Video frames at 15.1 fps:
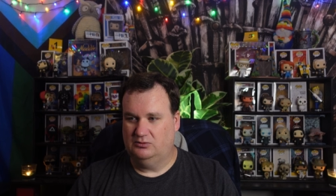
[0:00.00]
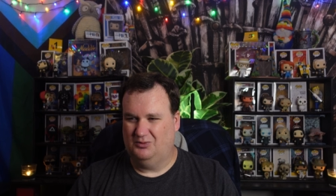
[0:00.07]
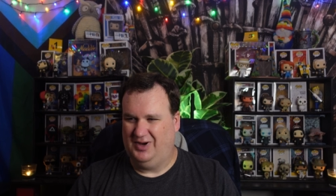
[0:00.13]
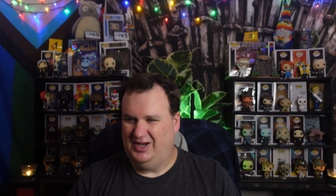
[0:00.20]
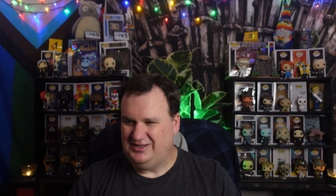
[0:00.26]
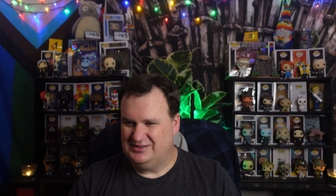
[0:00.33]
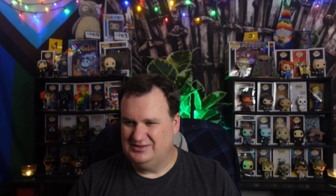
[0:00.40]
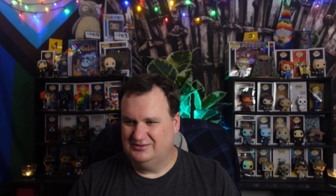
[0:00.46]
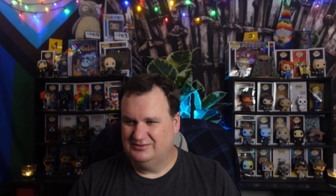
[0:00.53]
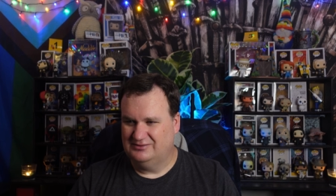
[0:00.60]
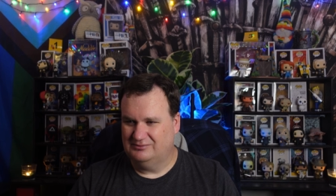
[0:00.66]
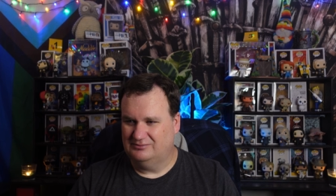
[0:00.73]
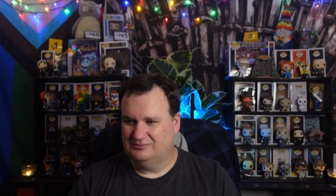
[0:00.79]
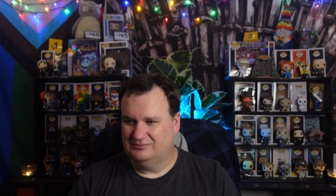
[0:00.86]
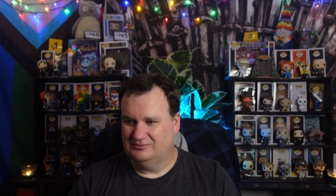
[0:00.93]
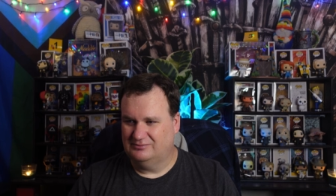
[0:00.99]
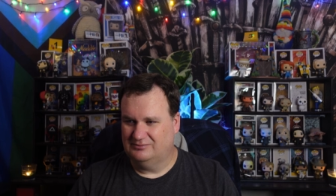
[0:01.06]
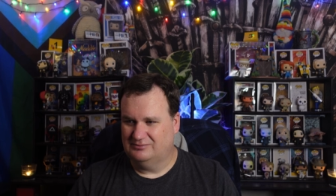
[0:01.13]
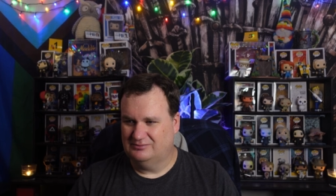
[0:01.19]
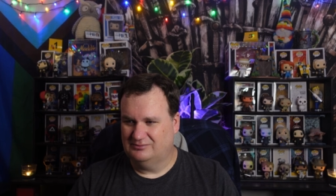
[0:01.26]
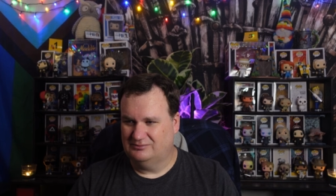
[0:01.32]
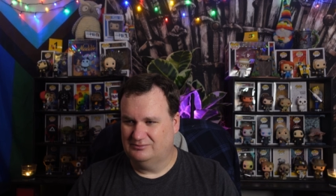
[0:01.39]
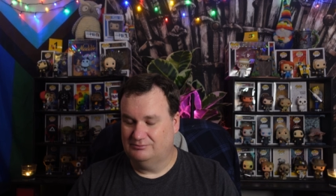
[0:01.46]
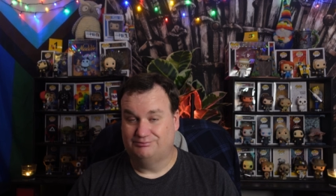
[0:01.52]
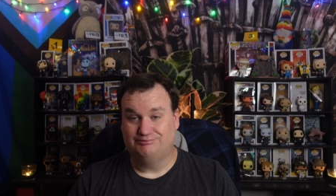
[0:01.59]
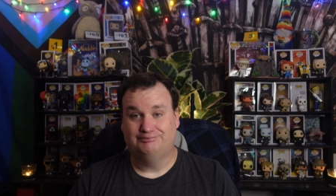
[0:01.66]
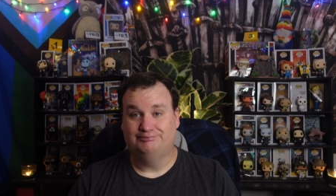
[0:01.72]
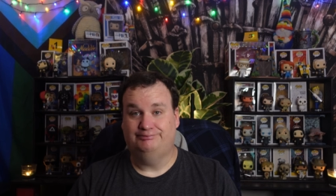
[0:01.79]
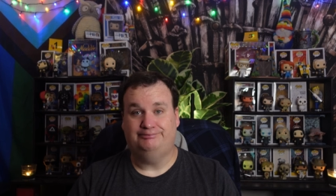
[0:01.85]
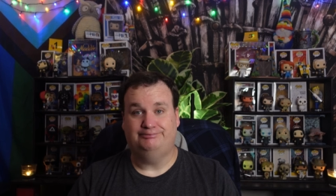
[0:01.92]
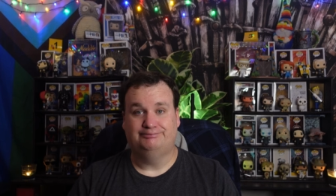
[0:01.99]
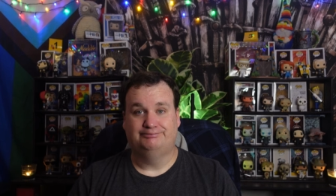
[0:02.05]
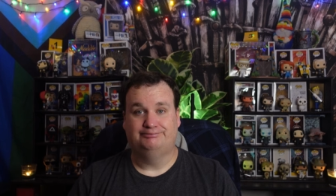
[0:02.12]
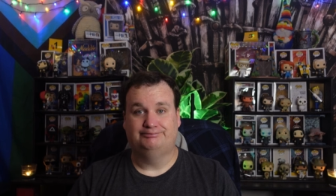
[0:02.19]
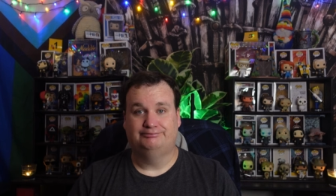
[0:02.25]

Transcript: What? Hmm?